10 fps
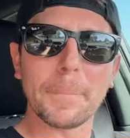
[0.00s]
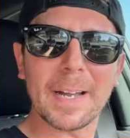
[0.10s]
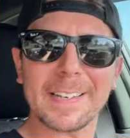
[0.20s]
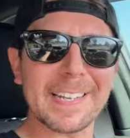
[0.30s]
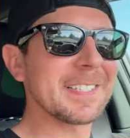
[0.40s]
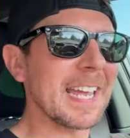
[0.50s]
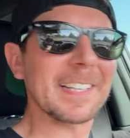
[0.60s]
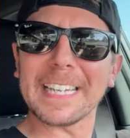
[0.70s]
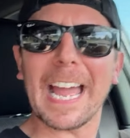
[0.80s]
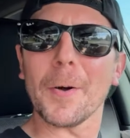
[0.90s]
But
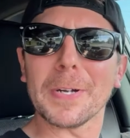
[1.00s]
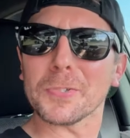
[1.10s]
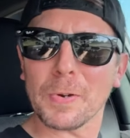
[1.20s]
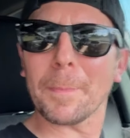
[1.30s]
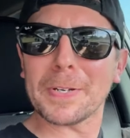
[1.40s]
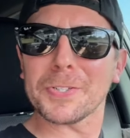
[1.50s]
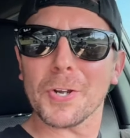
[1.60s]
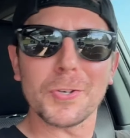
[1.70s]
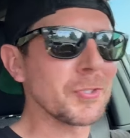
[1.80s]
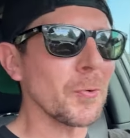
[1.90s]
exactly how much rippage
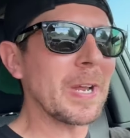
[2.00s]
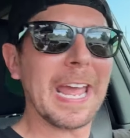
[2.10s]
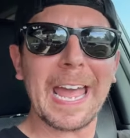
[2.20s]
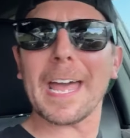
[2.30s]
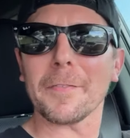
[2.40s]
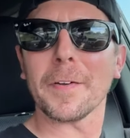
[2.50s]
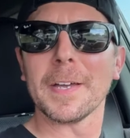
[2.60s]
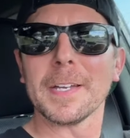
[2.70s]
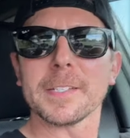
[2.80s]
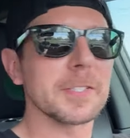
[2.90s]
do we have?
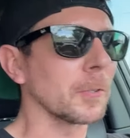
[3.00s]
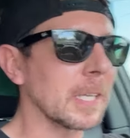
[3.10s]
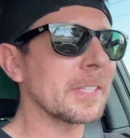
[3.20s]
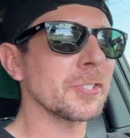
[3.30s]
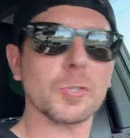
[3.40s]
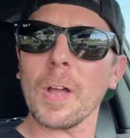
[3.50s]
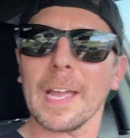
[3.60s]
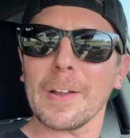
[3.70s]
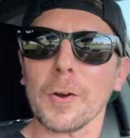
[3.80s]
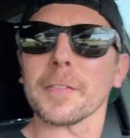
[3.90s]
So let's
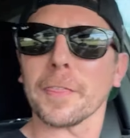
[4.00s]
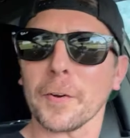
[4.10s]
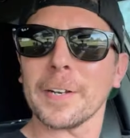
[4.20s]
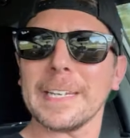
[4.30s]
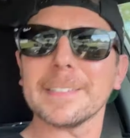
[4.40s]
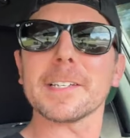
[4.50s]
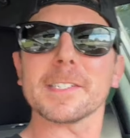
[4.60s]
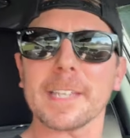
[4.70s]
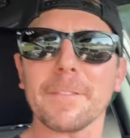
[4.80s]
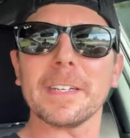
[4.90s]
try our thirty to
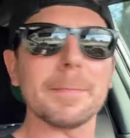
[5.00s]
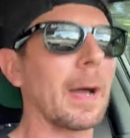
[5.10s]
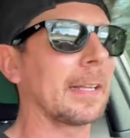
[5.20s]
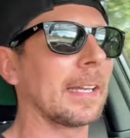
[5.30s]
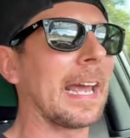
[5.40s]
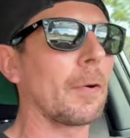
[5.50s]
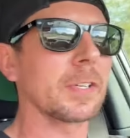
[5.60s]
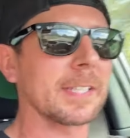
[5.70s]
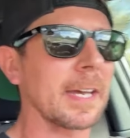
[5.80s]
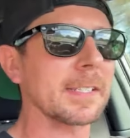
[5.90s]
seventy mile an
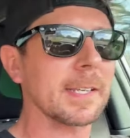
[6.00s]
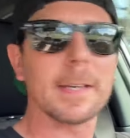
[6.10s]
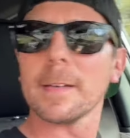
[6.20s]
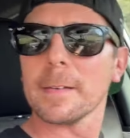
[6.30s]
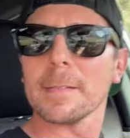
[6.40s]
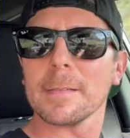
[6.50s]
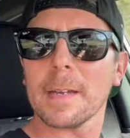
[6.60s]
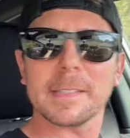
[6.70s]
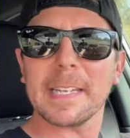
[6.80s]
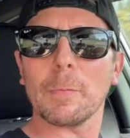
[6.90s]
hour test
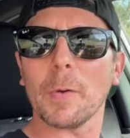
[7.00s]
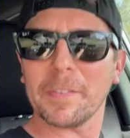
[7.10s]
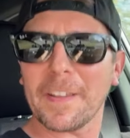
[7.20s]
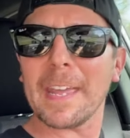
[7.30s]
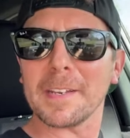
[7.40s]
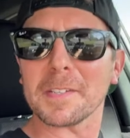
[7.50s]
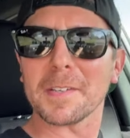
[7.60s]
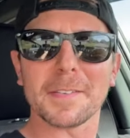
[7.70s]
and see what we've gained.